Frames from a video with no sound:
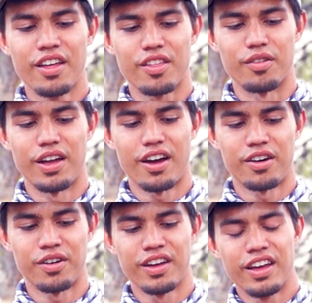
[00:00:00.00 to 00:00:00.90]
So
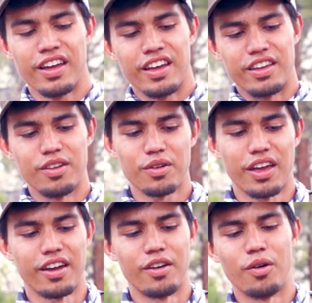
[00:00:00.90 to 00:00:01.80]
now you
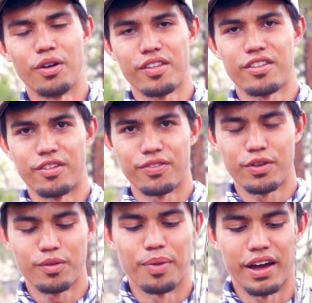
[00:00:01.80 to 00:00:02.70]
can't hoist your
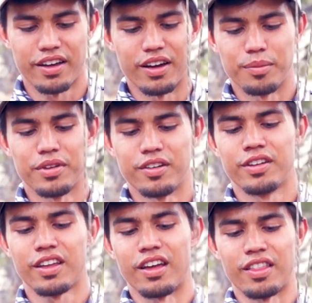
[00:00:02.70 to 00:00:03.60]
food back up to
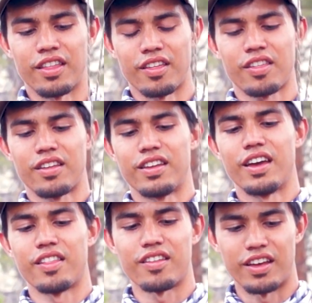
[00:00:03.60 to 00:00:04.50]
get this
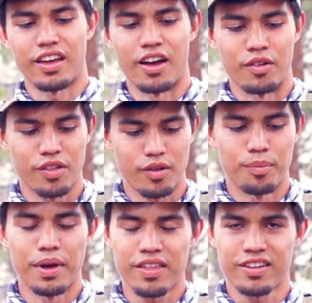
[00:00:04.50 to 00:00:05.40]
tent stake out. So
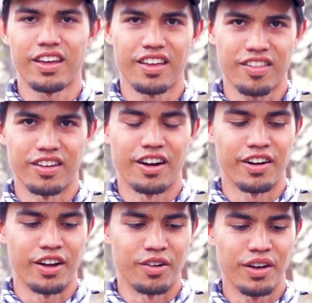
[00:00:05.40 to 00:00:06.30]
best case
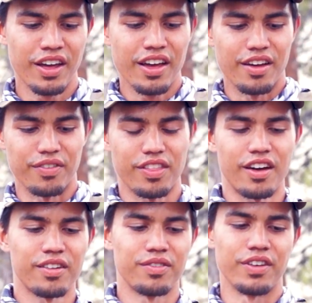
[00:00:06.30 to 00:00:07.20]
scenario, if it's
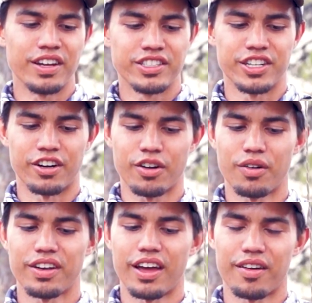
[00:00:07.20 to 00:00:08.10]
out of reach, you're
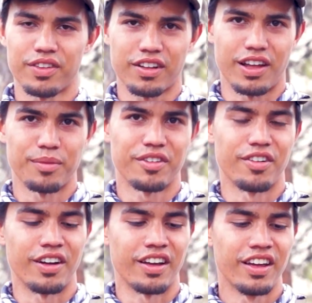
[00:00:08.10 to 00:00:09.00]
going to have to climb a
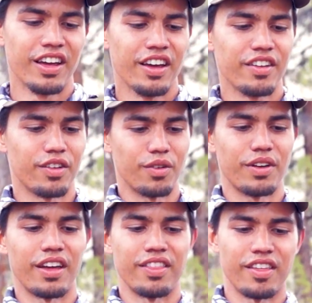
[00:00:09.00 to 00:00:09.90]
tree to
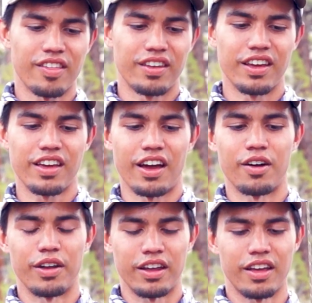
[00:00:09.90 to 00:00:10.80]
get this stake
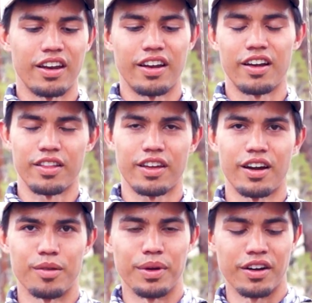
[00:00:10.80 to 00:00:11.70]
out and get it out of the
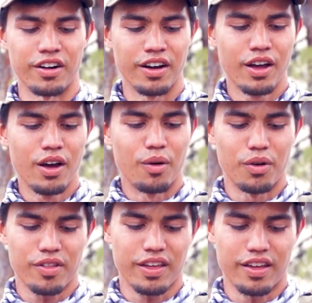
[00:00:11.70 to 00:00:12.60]
carabiner.
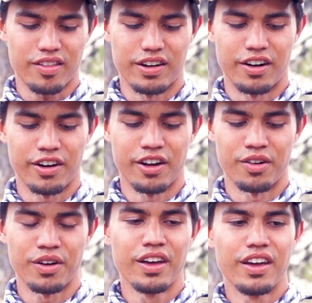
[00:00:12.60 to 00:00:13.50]
Worst case
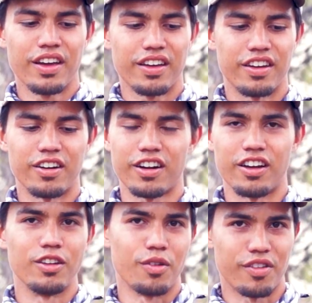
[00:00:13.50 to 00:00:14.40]
scenario, you're
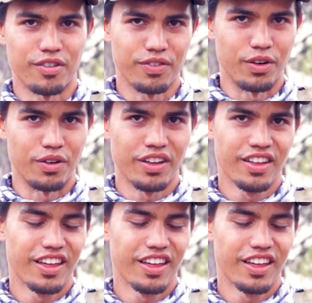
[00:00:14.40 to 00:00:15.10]
gonna lose your food.